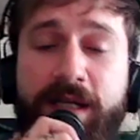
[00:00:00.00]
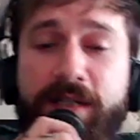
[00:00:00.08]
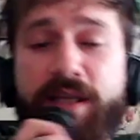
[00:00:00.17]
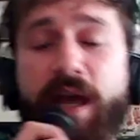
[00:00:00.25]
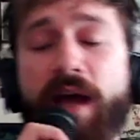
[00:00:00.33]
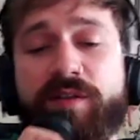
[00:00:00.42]

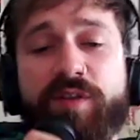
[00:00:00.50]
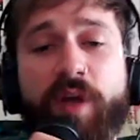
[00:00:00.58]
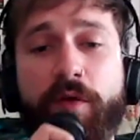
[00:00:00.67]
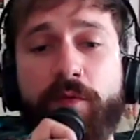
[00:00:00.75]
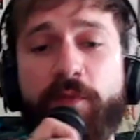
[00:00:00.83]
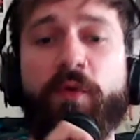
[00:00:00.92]
Yeah.
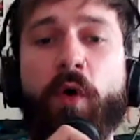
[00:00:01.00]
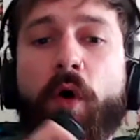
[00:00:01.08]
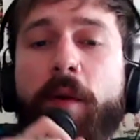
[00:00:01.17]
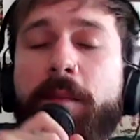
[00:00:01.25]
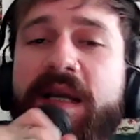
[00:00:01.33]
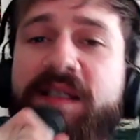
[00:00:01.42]
So
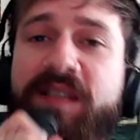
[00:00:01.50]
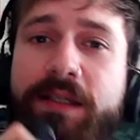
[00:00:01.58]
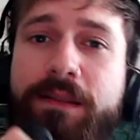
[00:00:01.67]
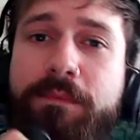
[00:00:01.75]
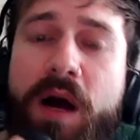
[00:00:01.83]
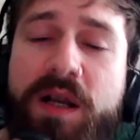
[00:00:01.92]
for
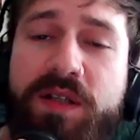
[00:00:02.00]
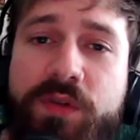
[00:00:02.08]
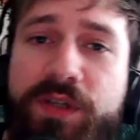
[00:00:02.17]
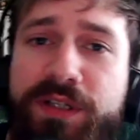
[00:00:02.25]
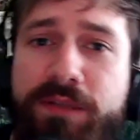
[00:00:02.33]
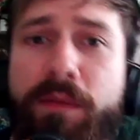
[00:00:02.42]
mixing,
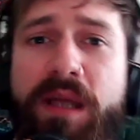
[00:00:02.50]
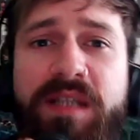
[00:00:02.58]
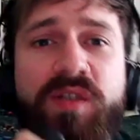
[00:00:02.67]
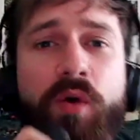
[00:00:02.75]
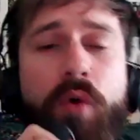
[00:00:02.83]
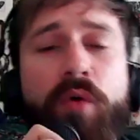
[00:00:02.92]
mastering,
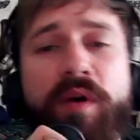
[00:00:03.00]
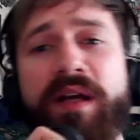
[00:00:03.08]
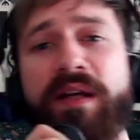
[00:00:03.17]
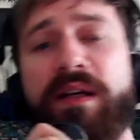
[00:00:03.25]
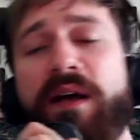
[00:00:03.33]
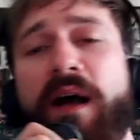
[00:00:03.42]

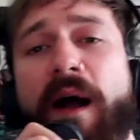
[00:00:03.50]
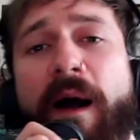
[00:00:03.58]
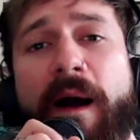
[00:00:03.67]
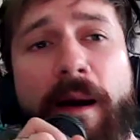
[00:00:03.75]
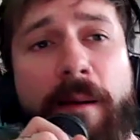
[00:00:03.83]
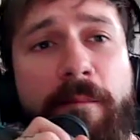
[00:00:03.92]
mentoring,
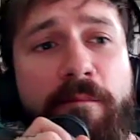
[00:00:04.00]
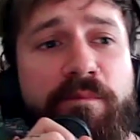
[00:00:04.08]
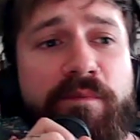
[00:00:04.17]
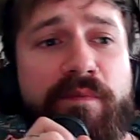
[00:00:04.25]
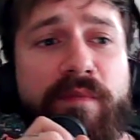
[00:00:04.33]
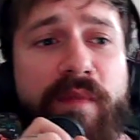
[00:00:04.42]

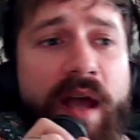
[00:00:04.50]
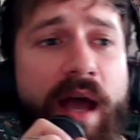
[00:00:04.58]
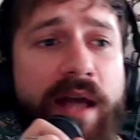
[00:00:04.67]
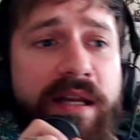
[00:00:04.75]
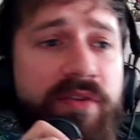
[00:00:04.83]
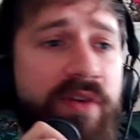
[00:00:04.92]

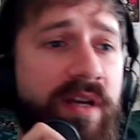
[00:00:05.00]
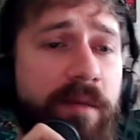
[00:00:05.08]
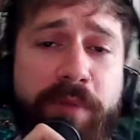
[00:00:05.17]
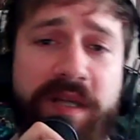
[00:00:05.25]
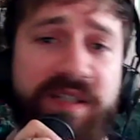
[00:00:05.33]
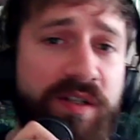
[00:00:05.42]

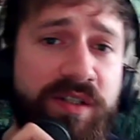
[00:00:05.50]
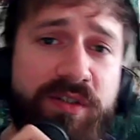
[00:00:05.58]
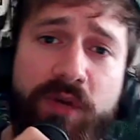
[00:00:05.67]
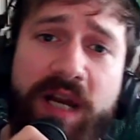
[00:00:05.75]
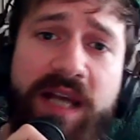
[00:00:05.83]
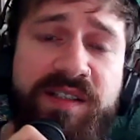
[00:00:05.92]
anything business
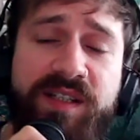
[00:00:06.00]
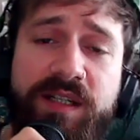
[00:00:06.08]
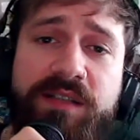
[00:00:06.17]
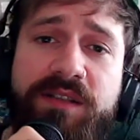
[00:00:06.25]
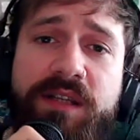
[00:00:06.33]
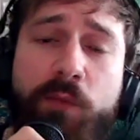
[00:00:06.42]

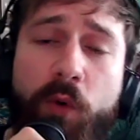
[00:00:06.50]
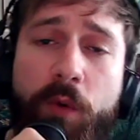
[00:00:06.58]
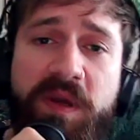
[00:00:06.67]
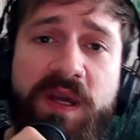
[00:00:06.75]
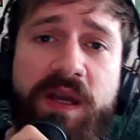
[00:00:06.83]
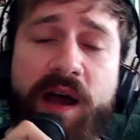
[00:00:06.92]
related will
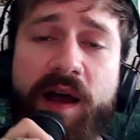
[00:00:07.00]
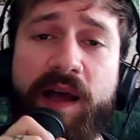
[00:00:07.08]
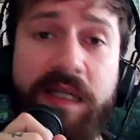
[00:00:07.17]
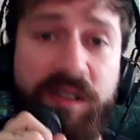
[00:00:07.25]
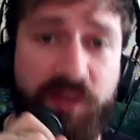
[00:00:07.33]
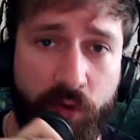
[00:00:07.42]
be
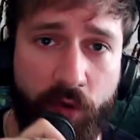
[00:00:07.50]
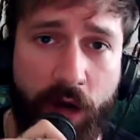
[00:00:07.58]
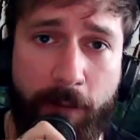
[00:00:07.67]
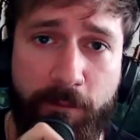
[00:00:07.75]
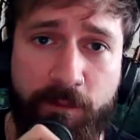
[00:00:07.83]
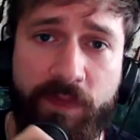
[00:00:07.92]

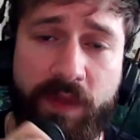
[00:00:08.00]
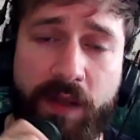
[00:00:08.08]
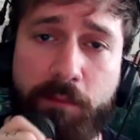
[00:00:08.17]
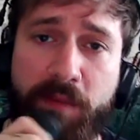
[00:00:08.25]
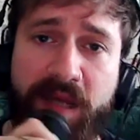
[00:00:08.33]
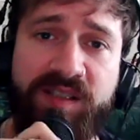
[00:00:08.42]
Instagram,
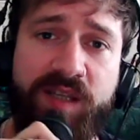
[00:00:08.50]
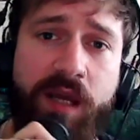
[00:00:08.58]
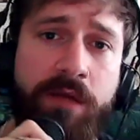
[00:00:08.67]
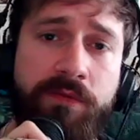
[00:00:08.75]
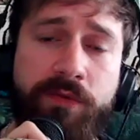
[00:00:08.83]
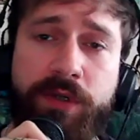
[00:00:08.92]

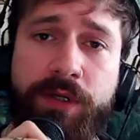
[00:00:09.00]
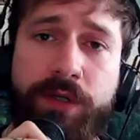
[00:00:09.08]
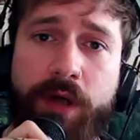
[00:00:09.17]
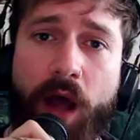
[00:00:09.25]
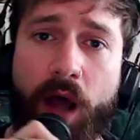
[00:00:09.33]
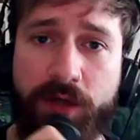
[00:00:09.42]

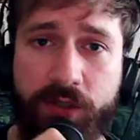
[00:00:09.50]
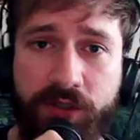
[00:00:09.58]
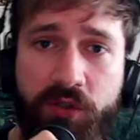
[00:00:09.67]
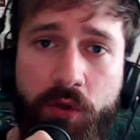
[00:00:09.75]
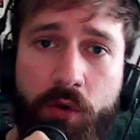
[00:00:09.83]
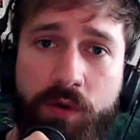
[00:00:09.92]
Mixhaven
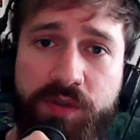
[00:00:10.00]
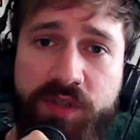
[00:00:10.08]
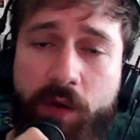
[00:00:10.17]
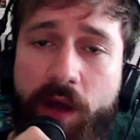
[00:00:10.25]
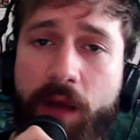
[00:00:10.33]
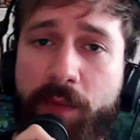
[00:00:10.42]

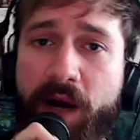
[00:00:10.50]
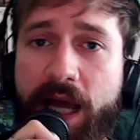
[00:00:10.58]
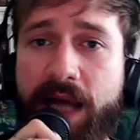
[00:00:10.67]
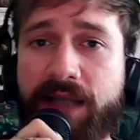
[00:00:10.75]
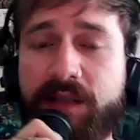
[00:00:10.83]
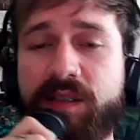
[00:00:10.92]
So
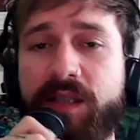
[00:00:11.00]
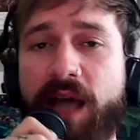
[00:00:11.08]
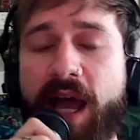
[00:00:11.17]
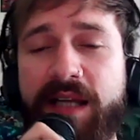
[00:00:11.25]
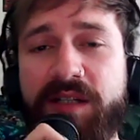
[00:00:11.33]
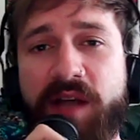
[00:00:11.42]

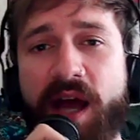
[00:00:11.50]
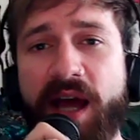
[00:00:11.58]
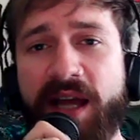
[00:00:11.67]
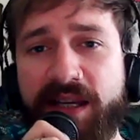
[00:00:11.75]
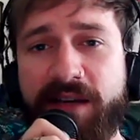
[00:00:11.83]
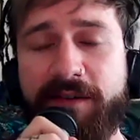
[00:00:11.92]

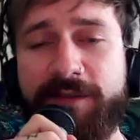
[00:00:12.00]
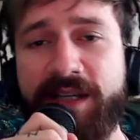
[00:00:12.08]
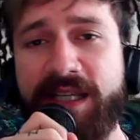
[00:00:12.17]
MIXHAVEN